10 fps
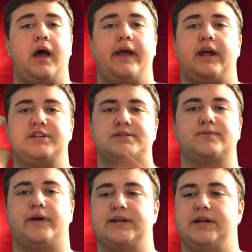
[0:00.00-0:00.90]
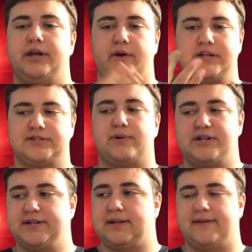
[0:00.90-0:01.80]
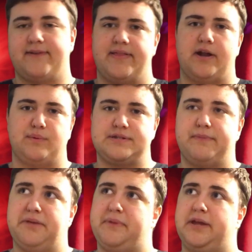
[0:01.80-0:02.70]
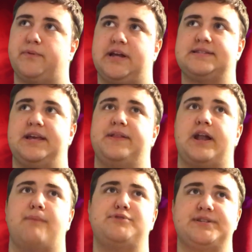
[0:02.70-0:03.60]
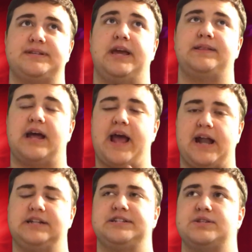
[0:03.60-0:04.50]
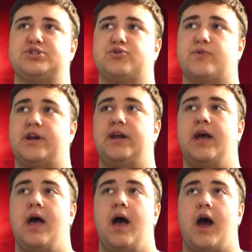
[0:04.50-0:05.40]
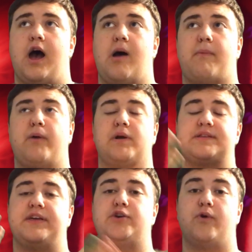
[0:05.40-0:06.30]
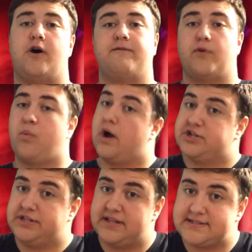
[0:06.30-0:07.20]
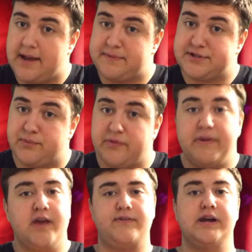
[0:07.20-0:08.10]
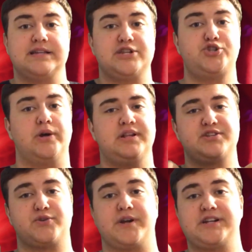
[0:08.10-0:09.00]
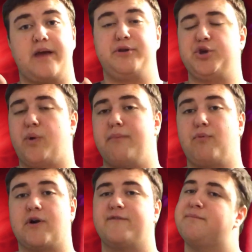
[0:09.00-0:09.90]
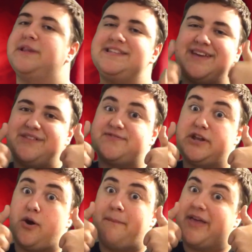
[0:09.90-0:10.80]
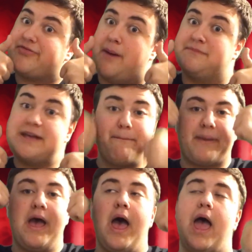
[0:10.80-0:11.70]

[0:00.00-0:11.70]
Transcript: I just want to, you know, I just wanted to clarify that I wasn't being mean when I say that. I'm just saying that added to the story. I want to thank you all for watching this episode with me. If you guys enjoyed this story time and you want more of them, please give this video a big thumbs up.